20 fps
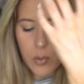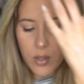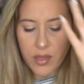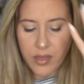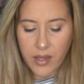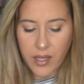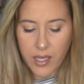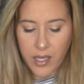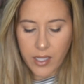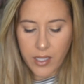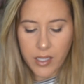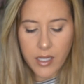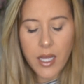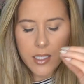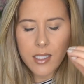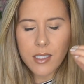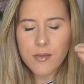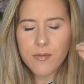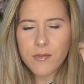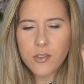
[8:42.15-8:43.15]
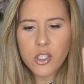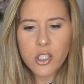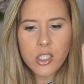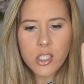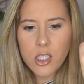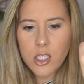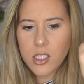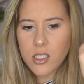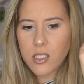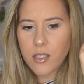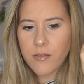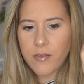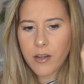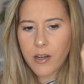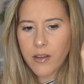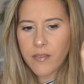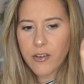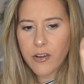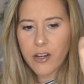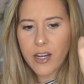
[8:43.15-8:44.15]
within. It just looks
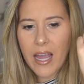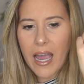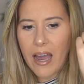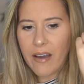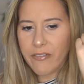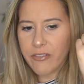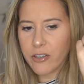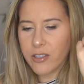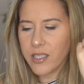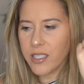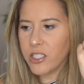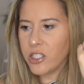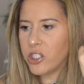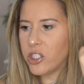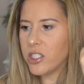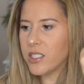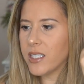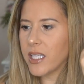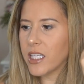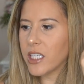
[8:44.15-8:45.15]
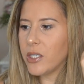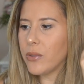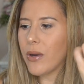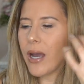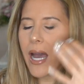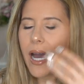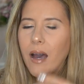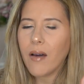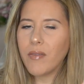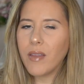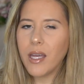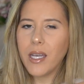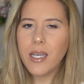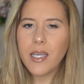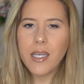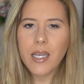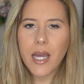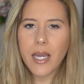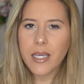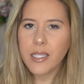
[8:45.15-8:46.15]
very, very effortless, just like you have that
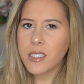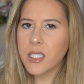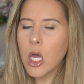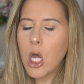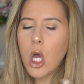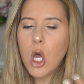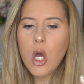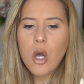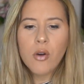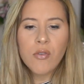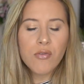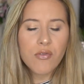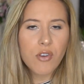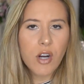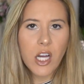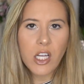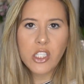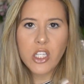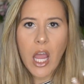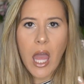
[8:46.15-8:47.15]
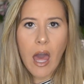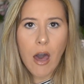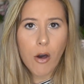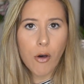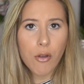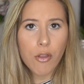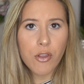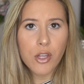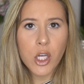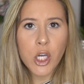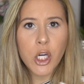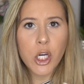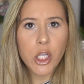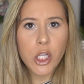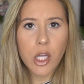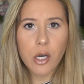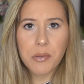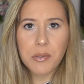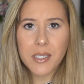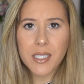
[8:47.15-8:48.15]
nice, fresh, healthy,
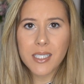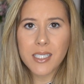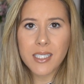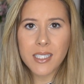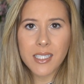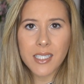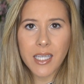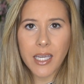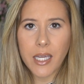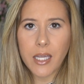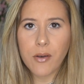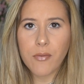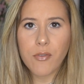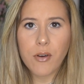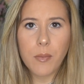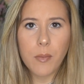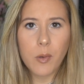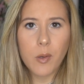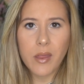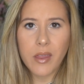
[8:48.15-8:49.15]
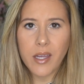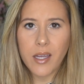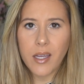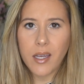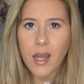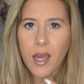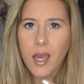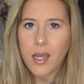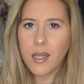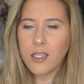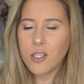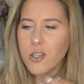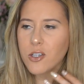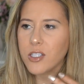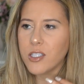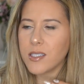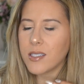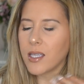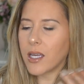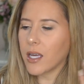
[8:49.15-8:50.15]
glowing skin from within, and you're
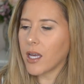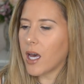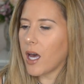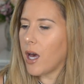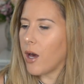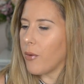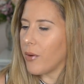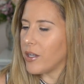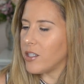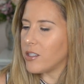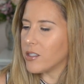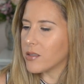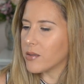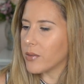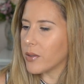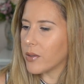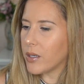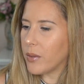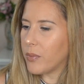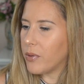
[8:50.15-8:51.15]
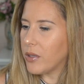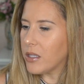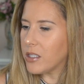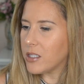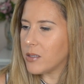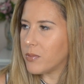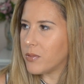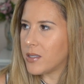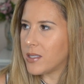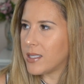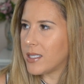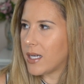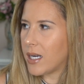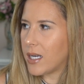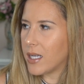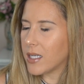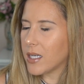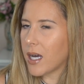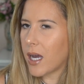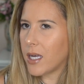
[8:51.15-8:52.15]
just like, oh, I just woke up with this
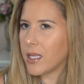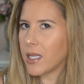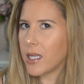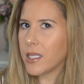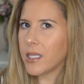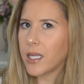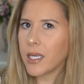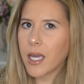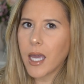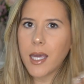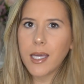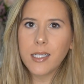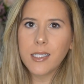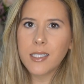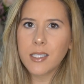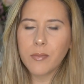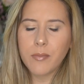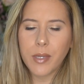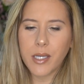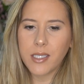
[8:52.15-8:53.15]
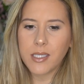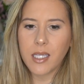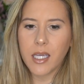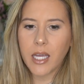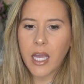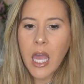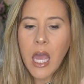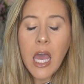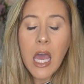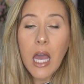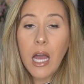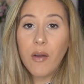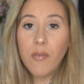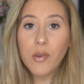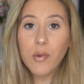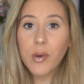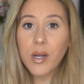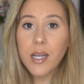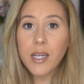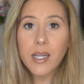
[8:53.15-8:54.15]
stunning highlight. Like, it is amazing. If
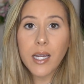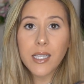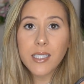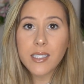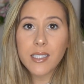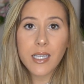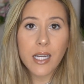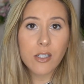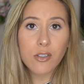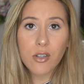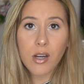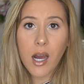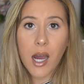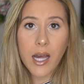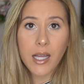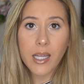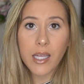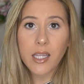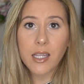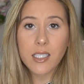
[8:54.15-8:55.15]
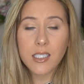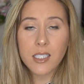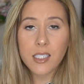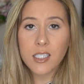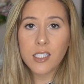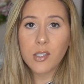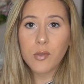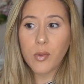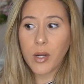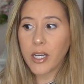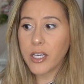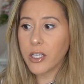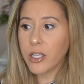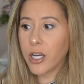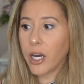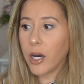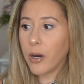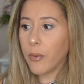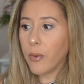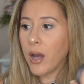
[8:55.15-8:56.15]
you want a nice natural highlight, this is the way to
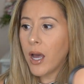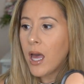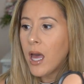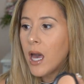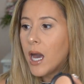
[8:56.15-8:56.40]
go.